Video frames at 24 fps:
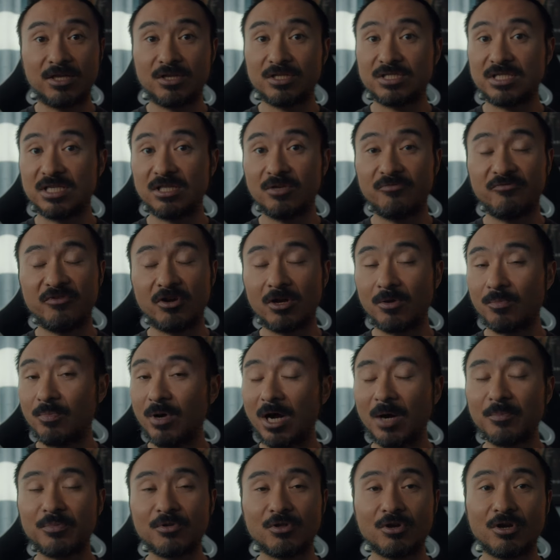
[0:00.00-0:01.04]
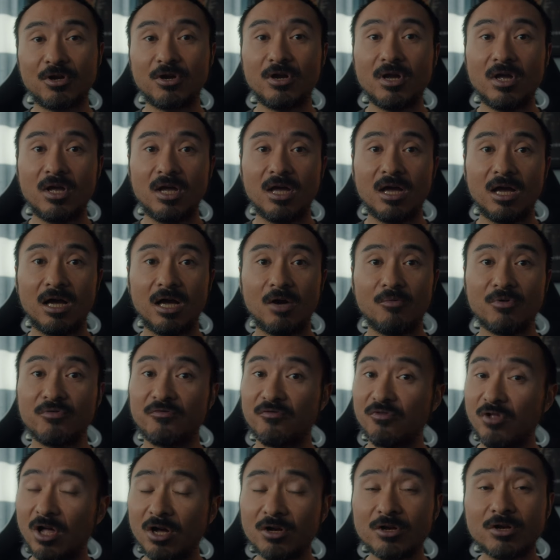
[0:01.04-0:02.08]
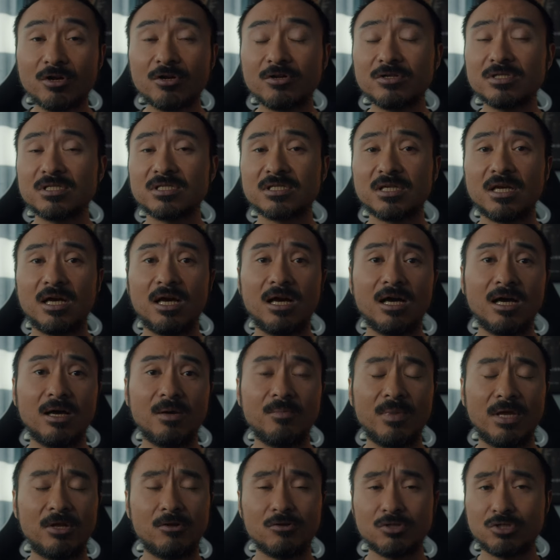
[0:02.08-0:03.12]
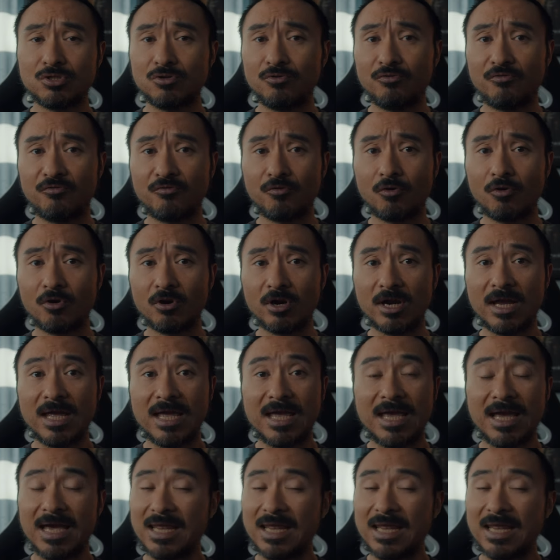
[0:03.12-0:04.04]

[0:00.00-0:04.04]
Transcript: You see them very popular with vloggers and also for